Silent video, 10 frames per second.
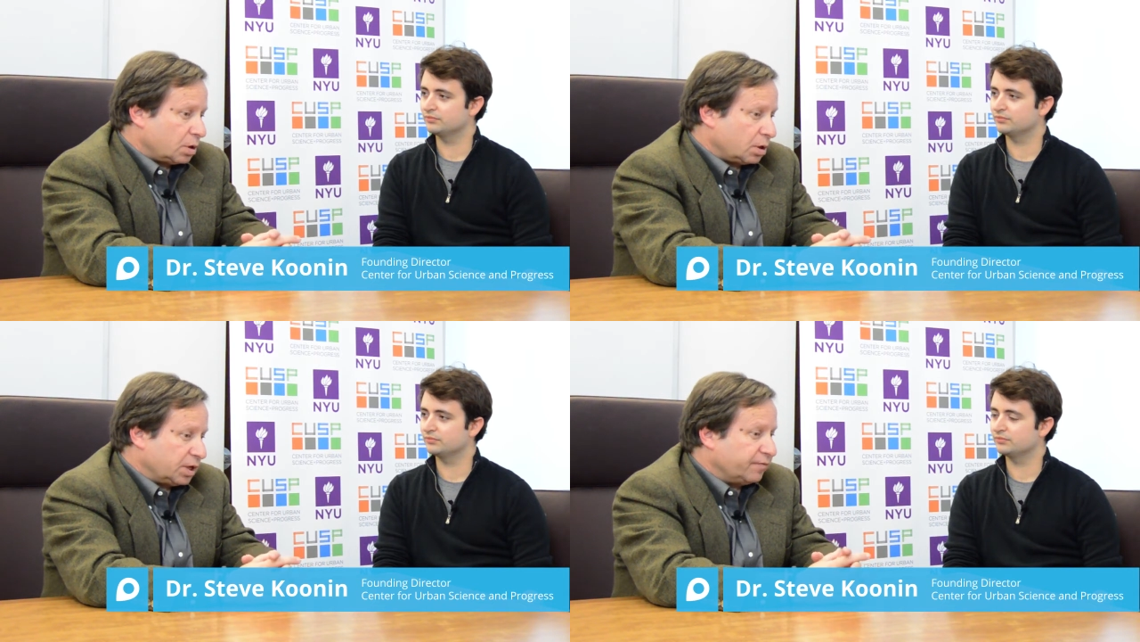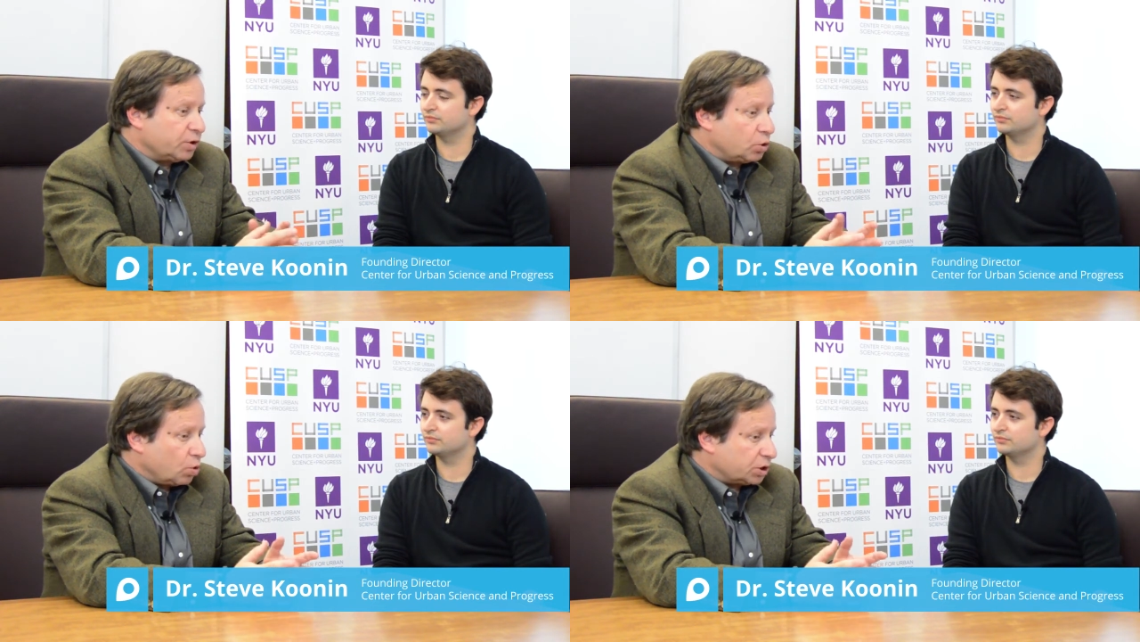Speaker 1: uh,
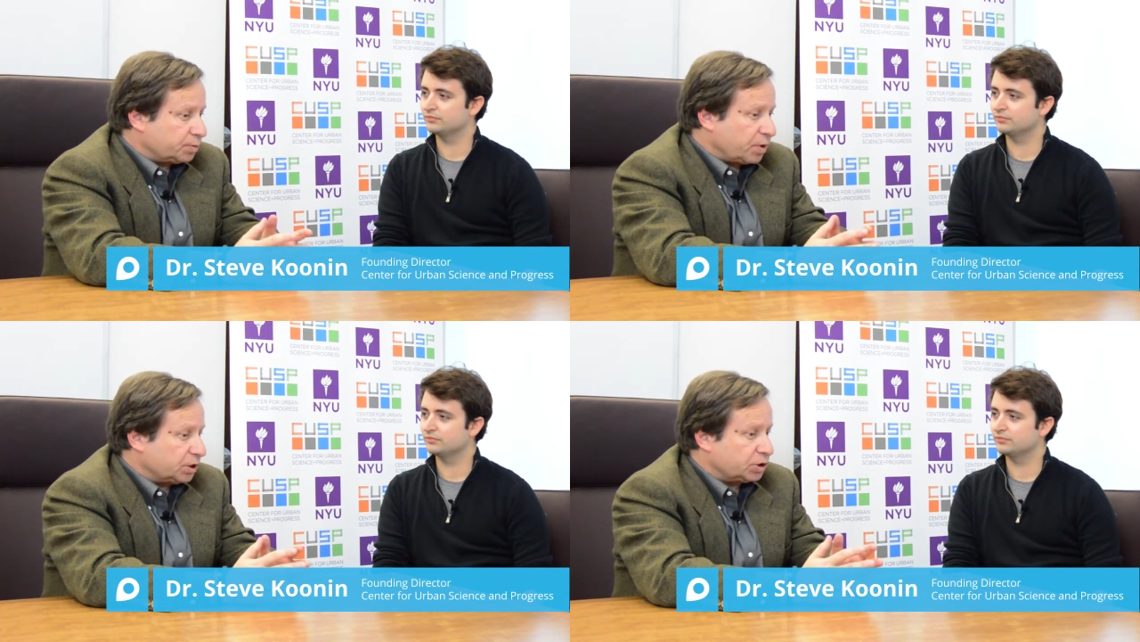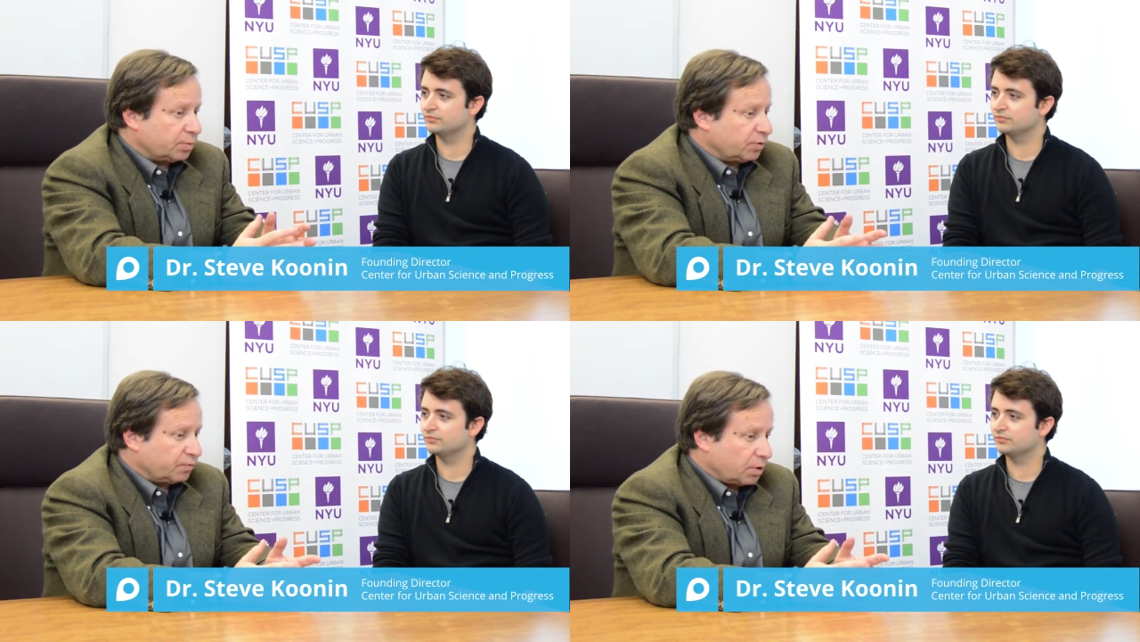given to us by
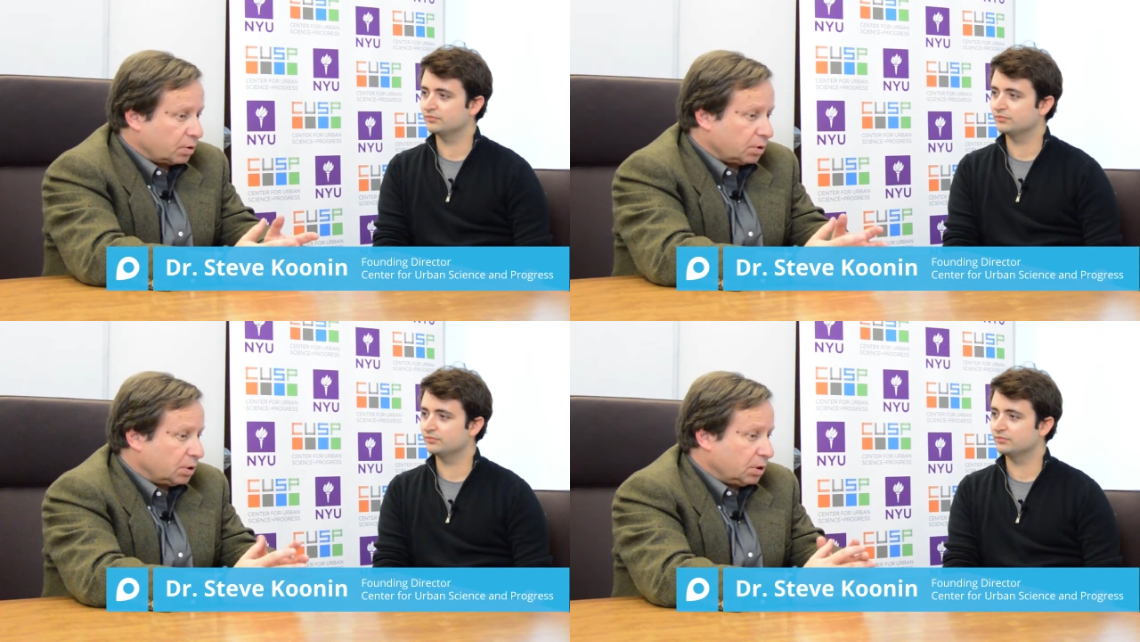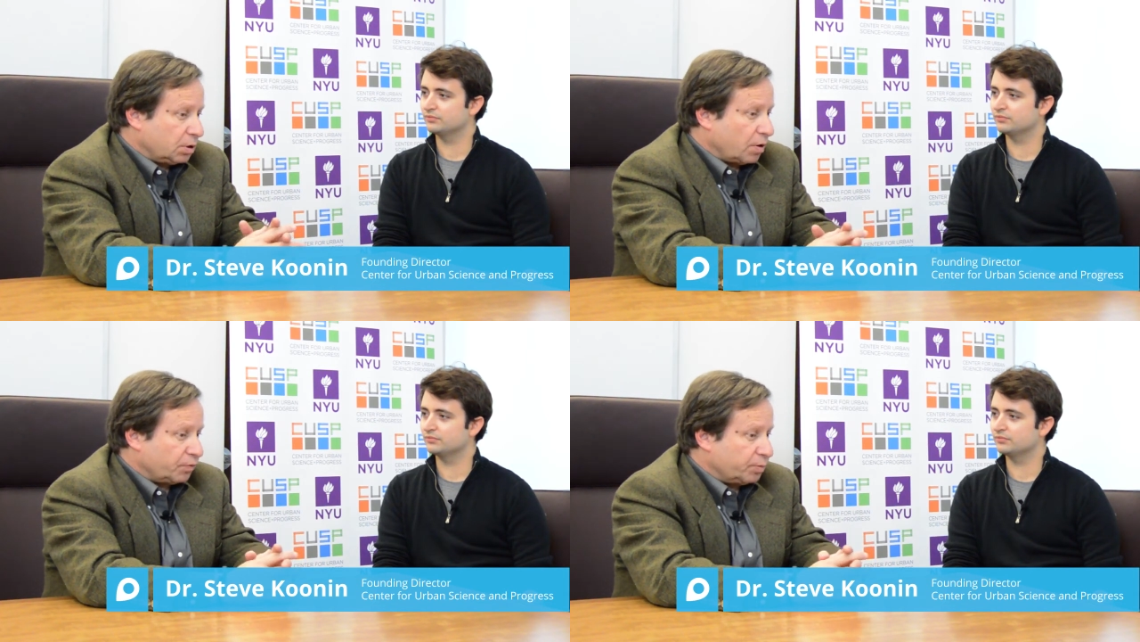some of our
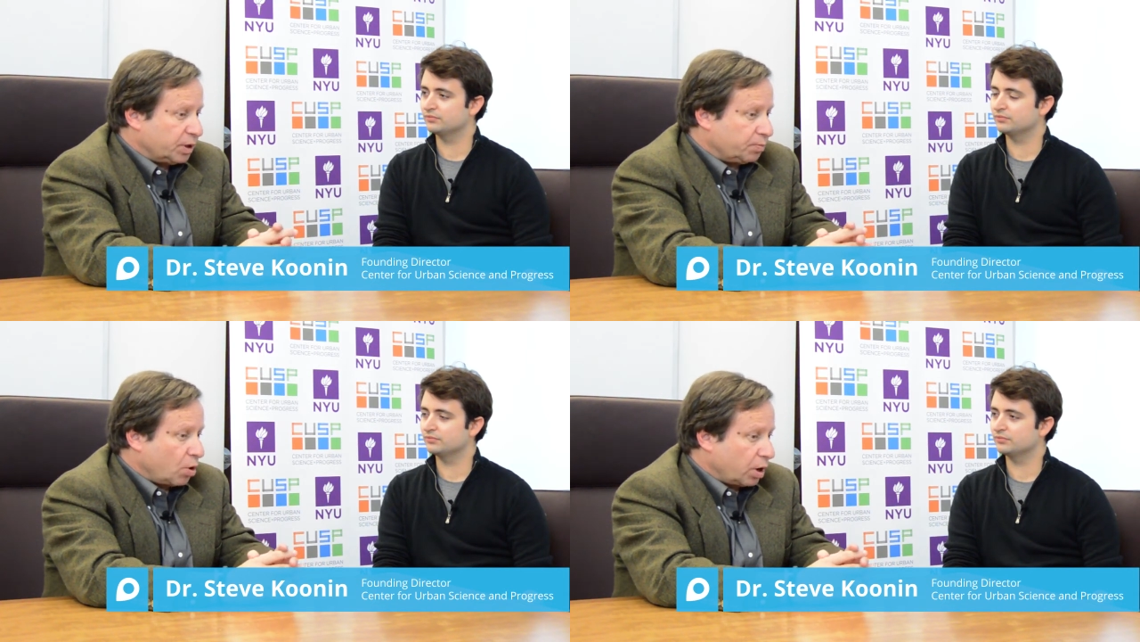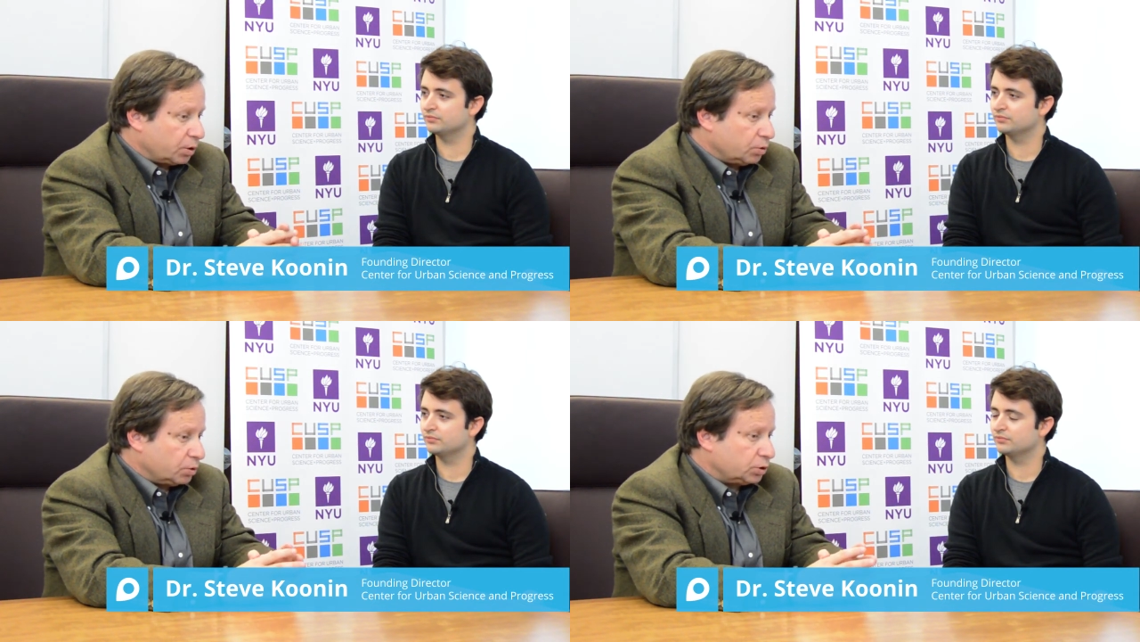government
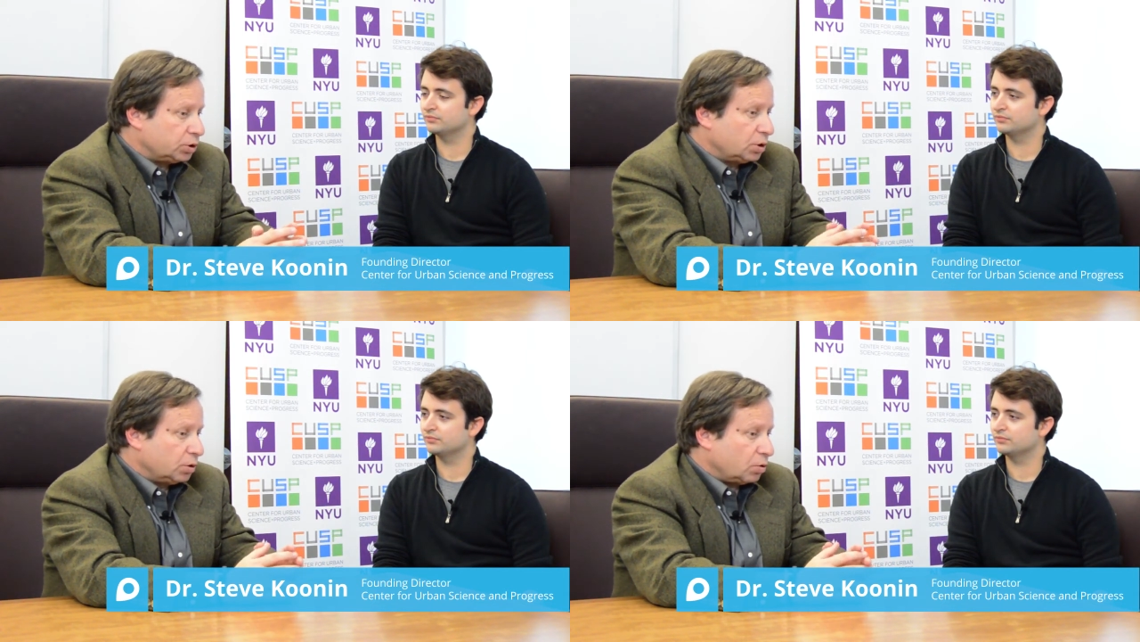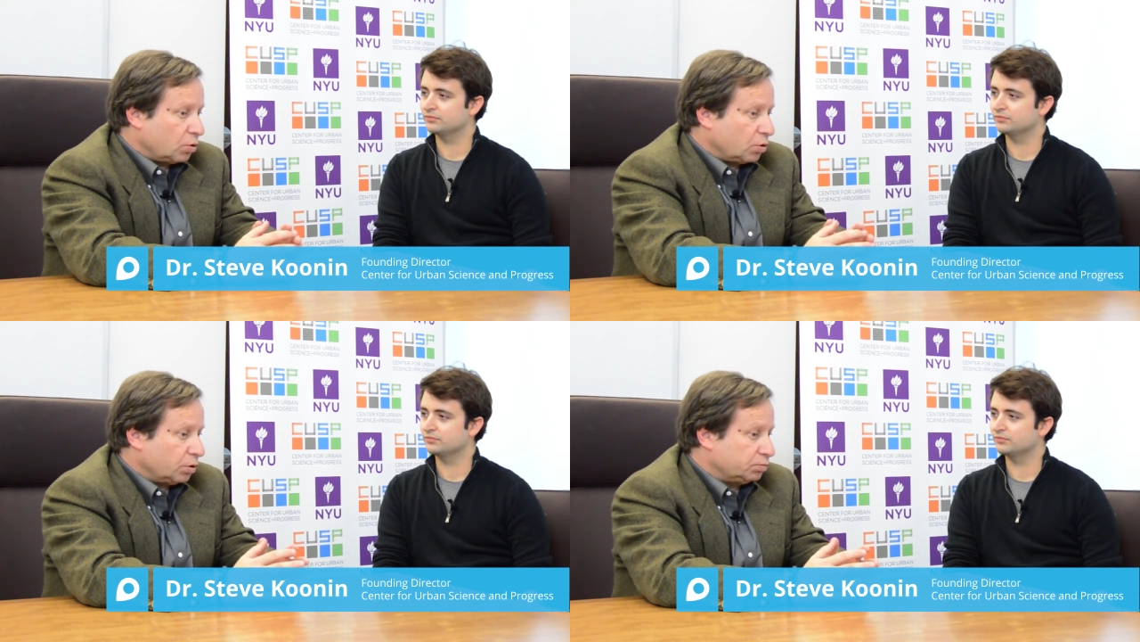partners
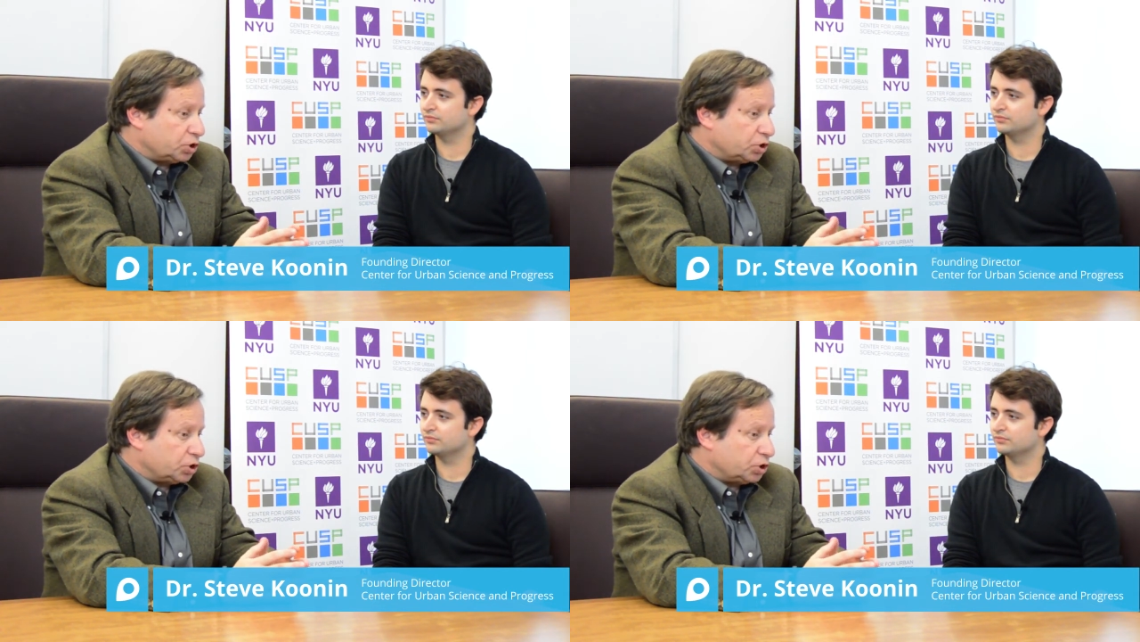or